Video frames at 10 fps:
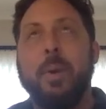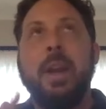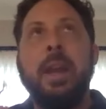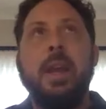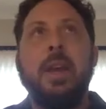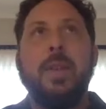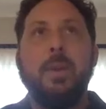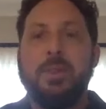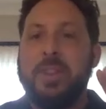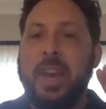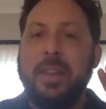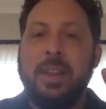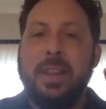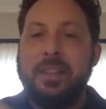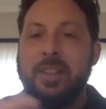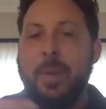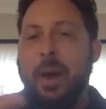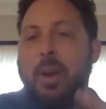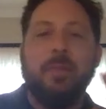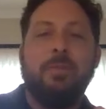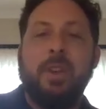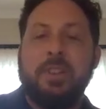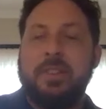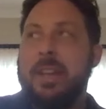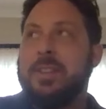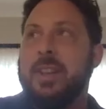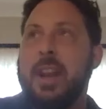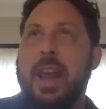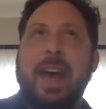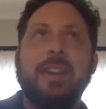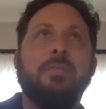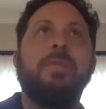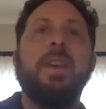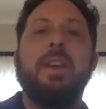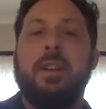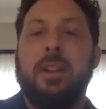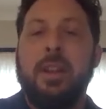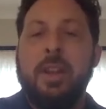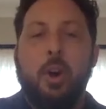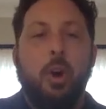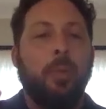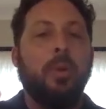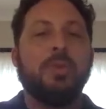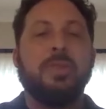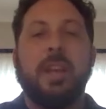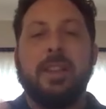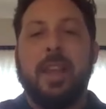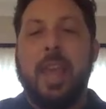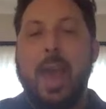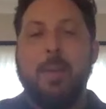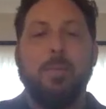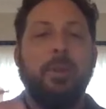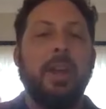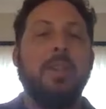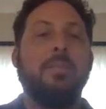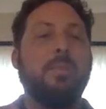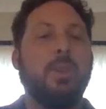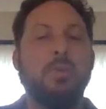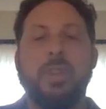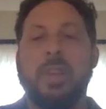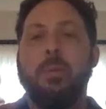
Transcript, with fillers: But he was saying that they somehow got a, a sense that it had to feel almost like the camera played the music.